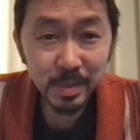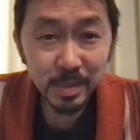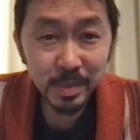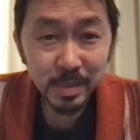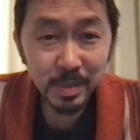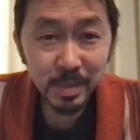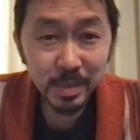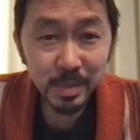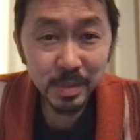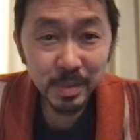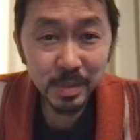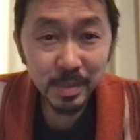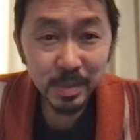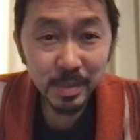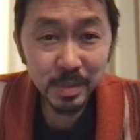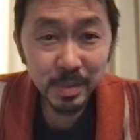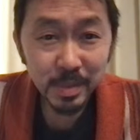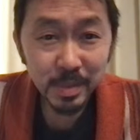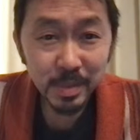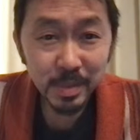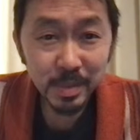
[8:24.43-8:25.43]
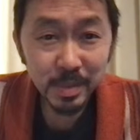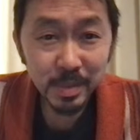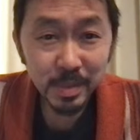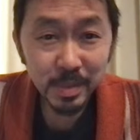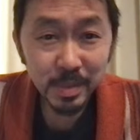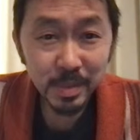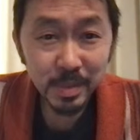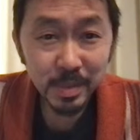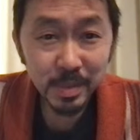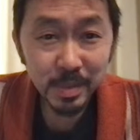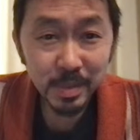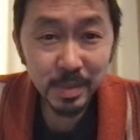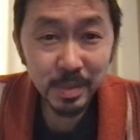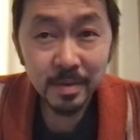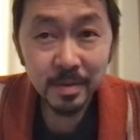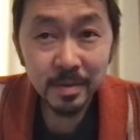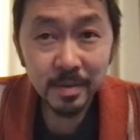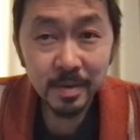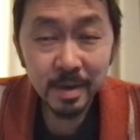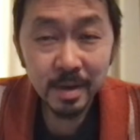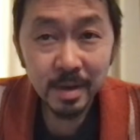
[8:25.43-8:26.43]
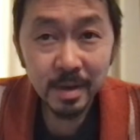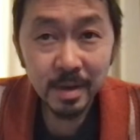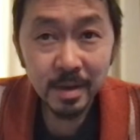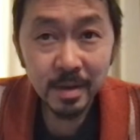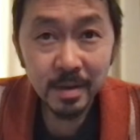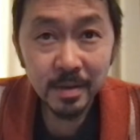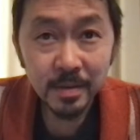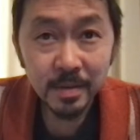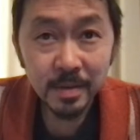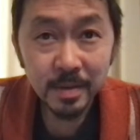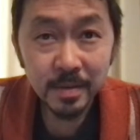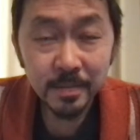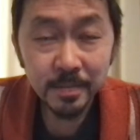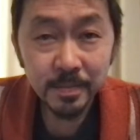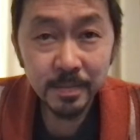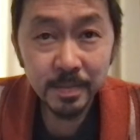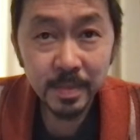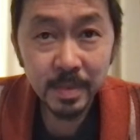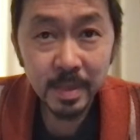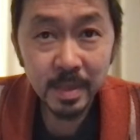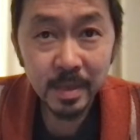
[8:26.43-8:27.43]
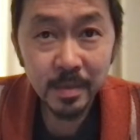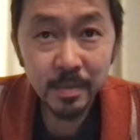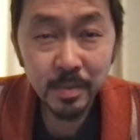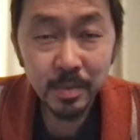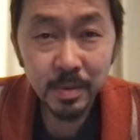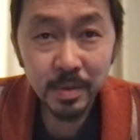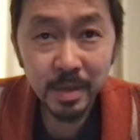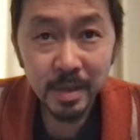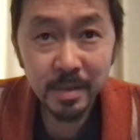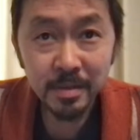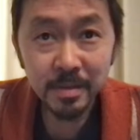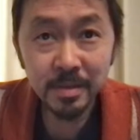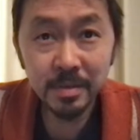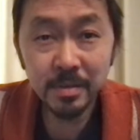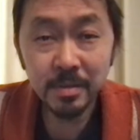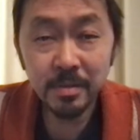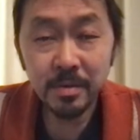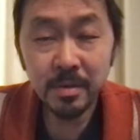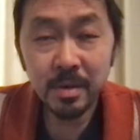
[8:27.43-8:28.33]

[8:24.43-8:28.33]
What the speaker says: And then, you know, get pulled out into